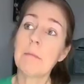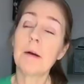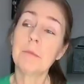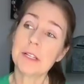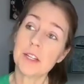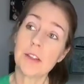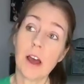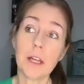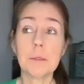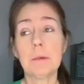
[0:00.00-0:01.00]
My mom went to the
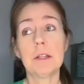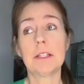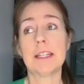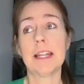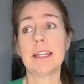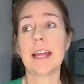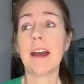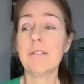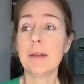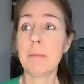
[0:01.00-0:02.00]
hospital today to
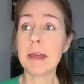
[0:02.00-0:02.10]
have the